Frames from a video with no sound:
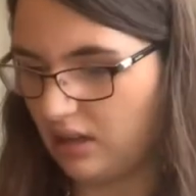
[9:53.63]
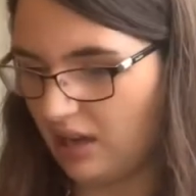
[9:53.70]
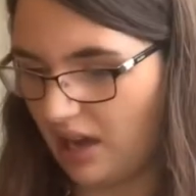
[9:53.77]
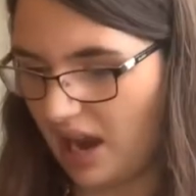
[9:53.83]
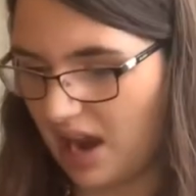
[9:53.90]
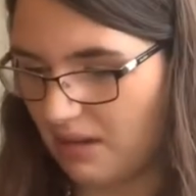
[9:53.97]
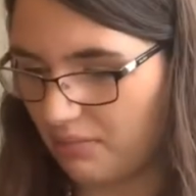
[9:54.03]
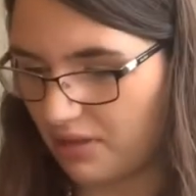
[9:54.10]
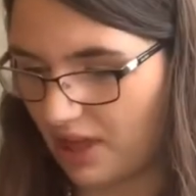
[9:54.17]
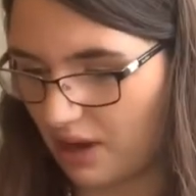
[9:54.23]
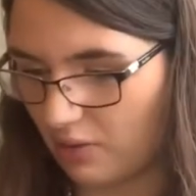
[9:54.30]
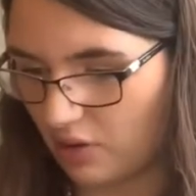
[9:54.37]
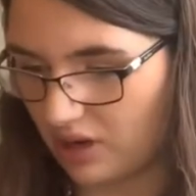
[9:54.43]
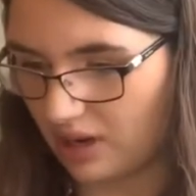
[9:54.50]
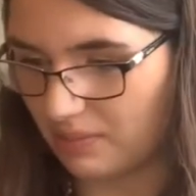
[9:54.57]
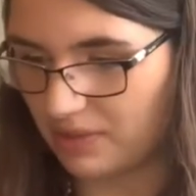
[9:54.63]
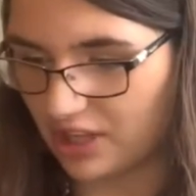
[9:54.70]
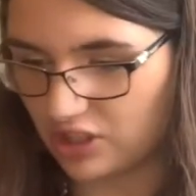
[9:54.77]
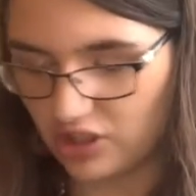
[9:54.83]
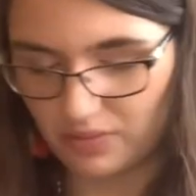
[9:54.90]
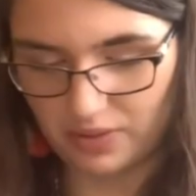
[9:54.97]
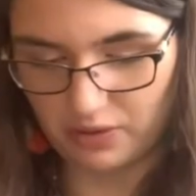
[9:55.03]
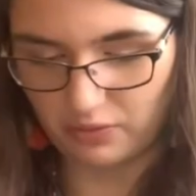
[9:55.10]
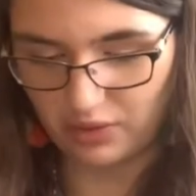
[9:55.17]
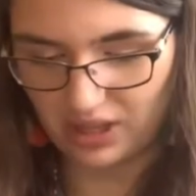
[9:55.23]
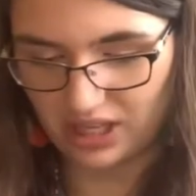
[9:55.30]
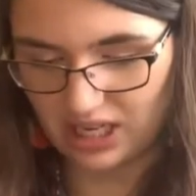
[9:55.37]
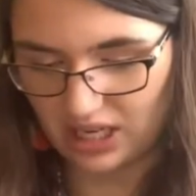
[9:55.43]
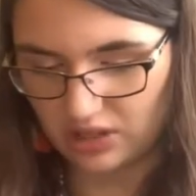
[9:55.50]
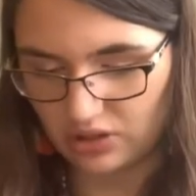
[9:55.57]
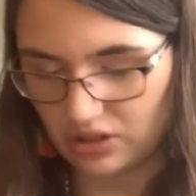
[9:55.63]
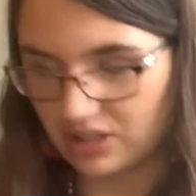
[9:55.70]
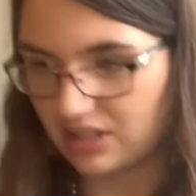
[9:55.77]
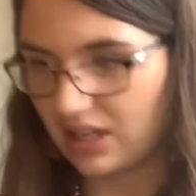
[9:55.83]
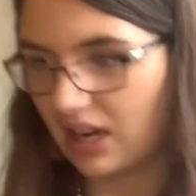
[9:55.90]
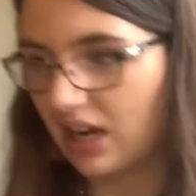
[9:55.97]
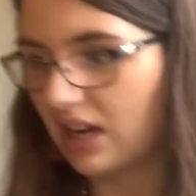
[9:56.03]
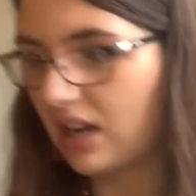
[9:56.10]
amp that one up. That should be really interesting.